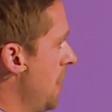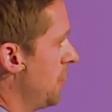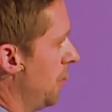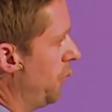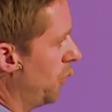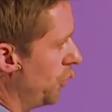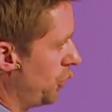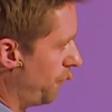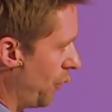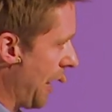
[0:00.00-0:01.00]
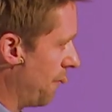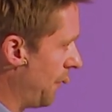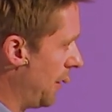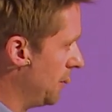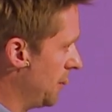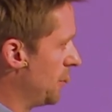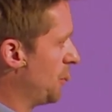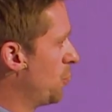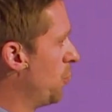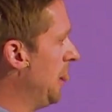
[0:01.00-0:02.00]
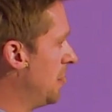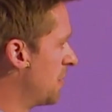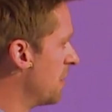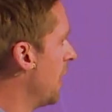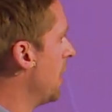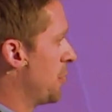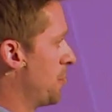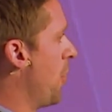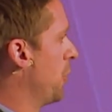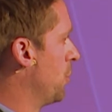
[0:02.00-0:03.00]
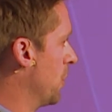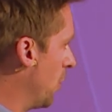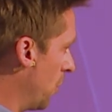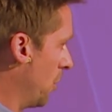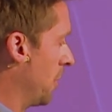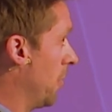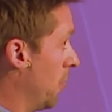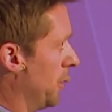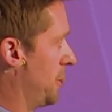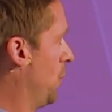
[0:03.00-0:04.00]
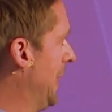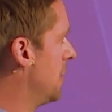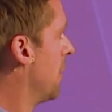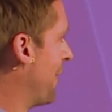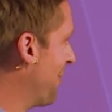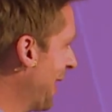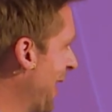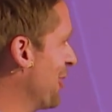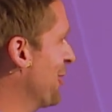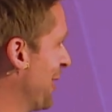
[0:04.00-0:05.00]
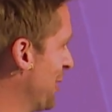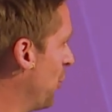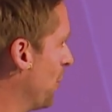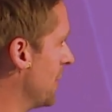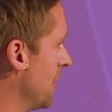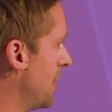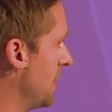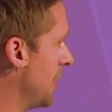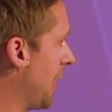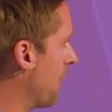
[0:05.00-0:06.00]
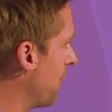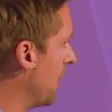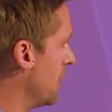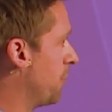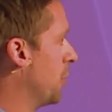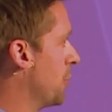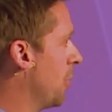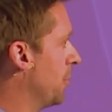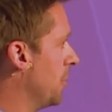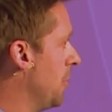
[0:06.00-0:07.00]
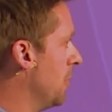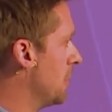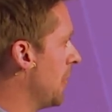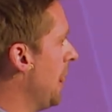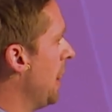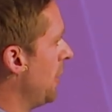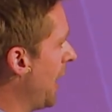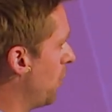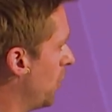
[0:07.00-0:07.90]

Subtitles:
So if you launch it for cafes, there's a sweet spot or suite of applications that small businesses in cafes, for example, use. You add